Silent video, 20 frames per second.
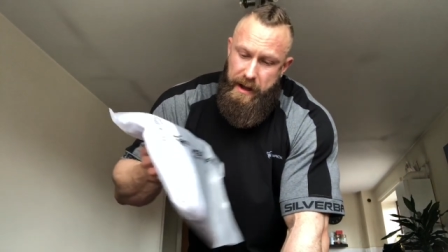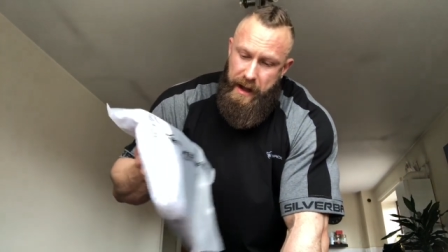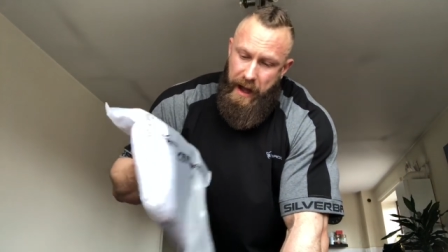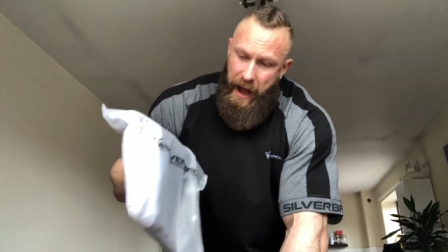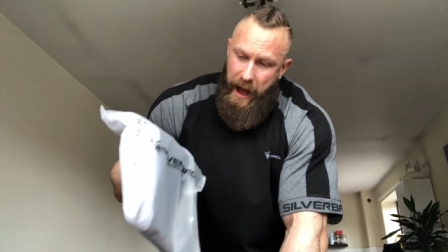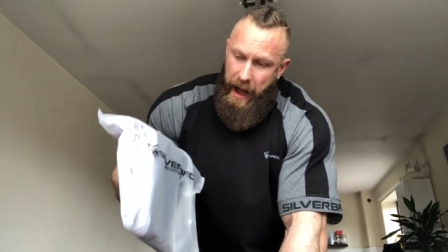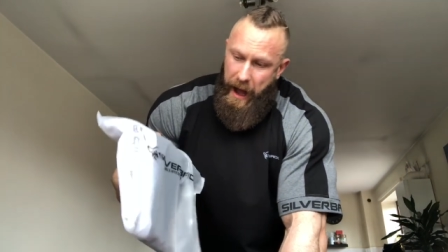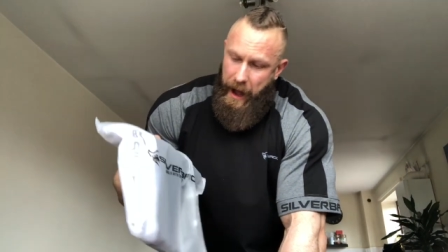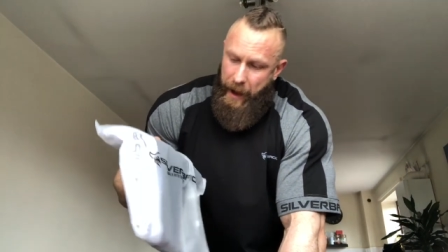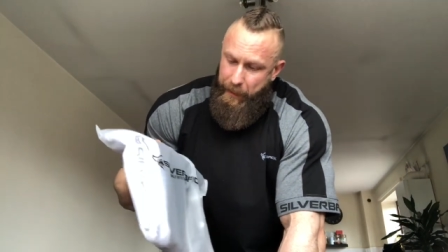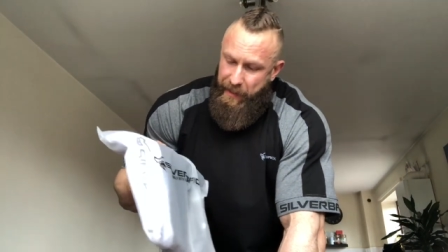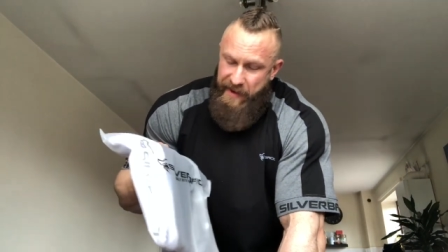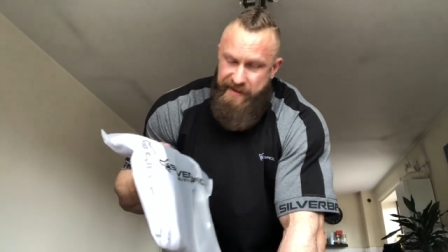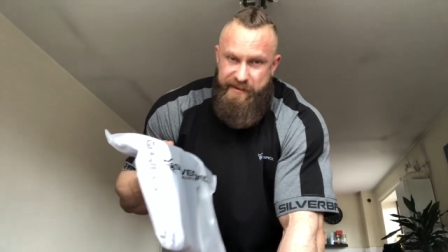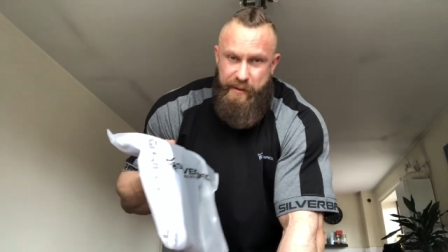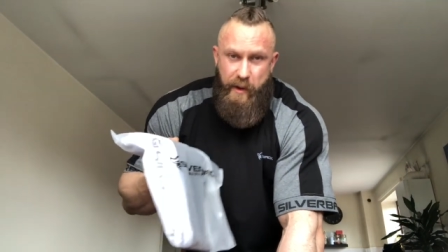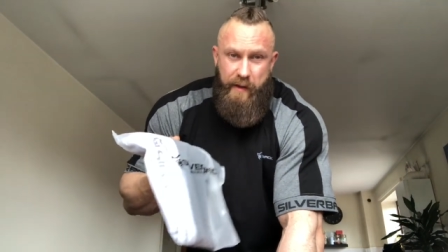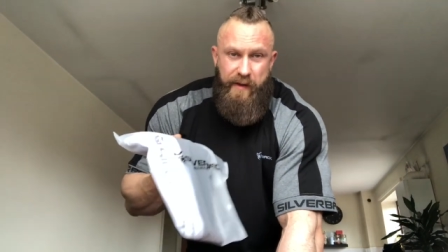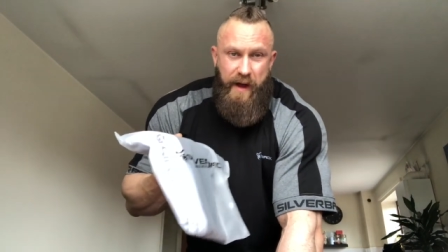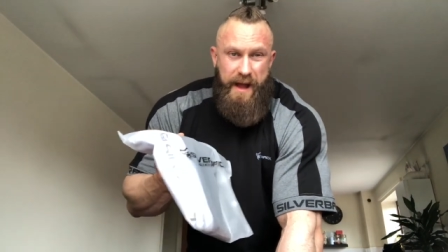Um, they're
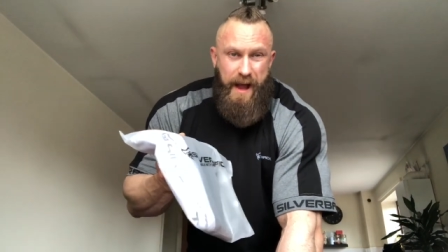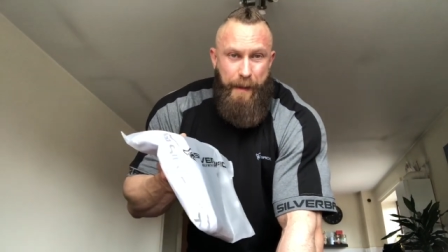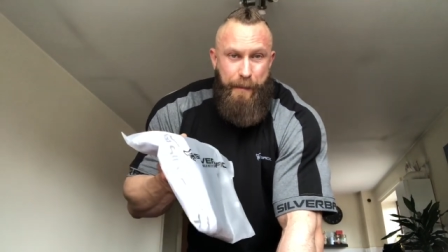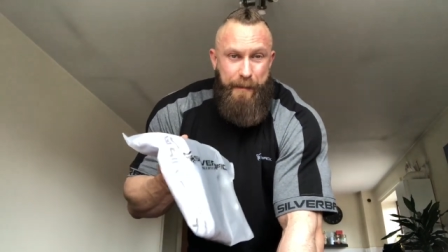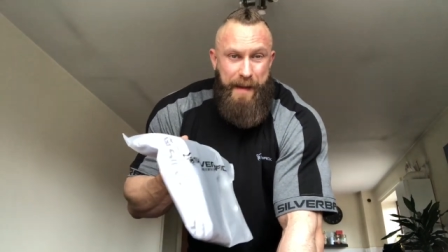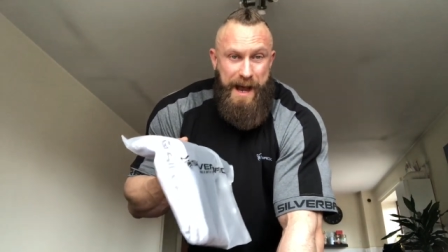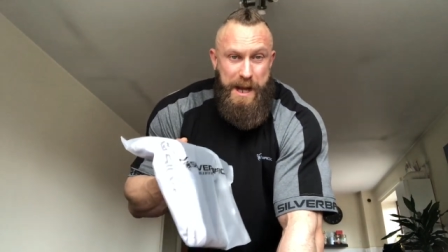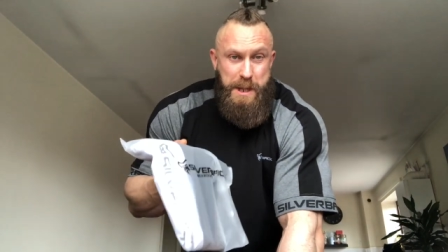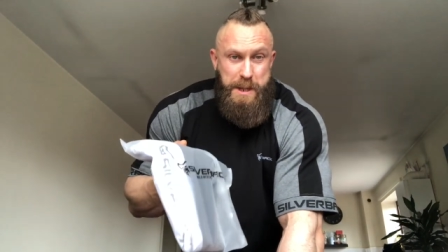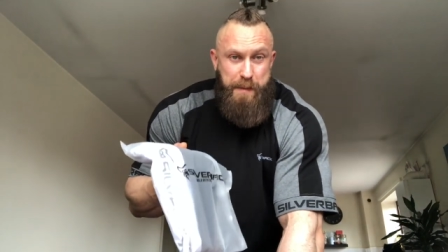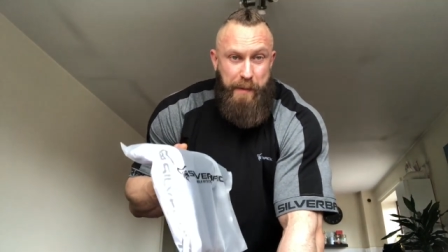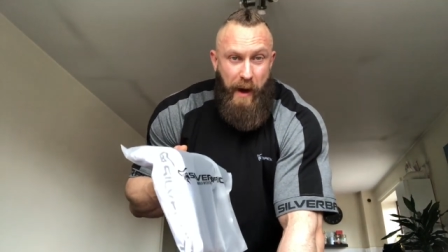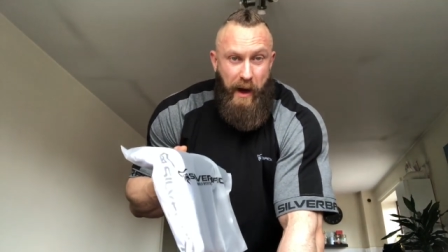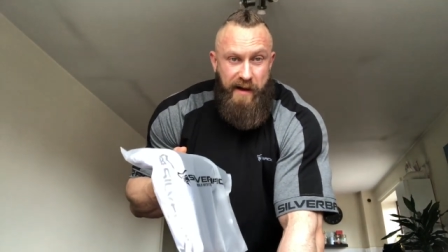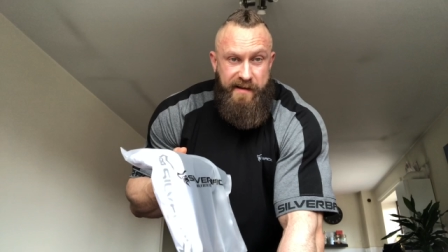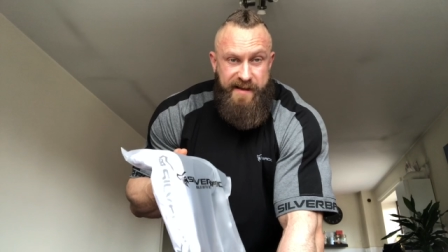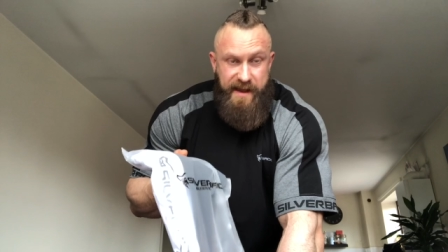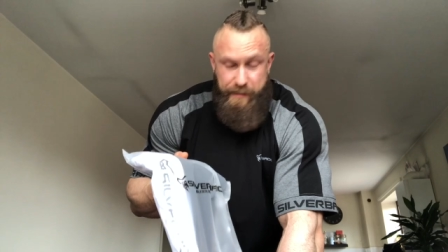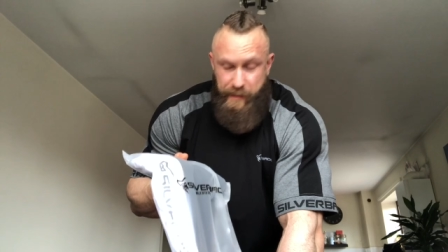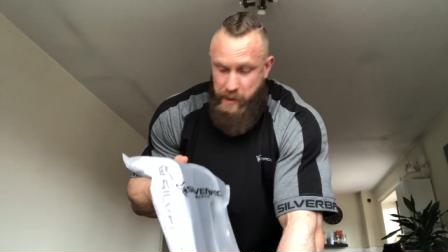sort of like a mesh
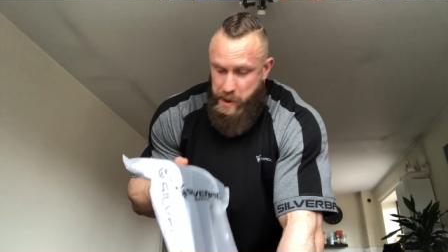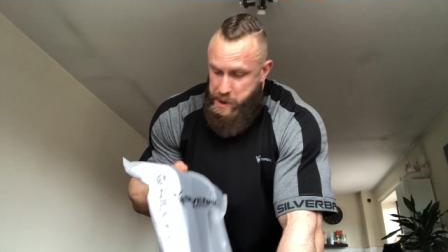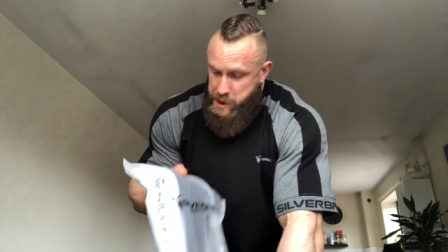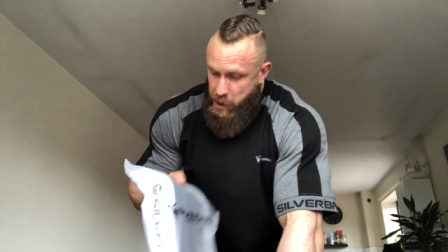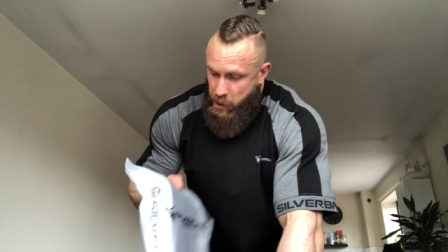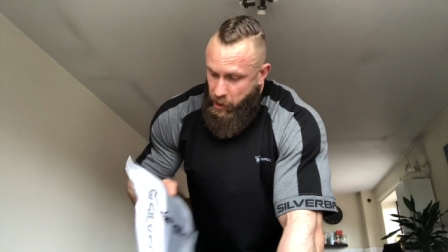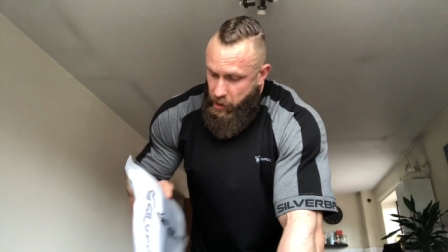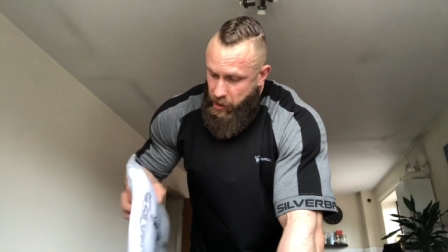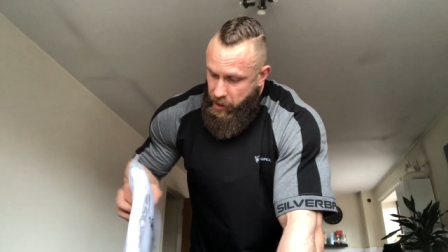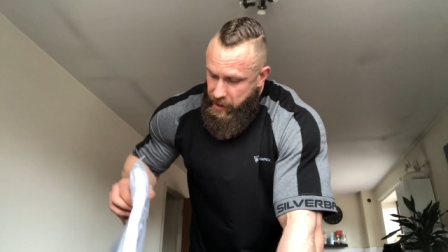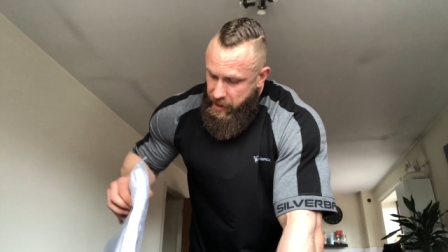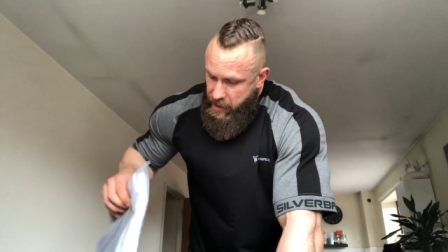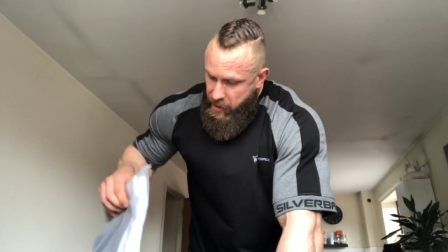basketball short,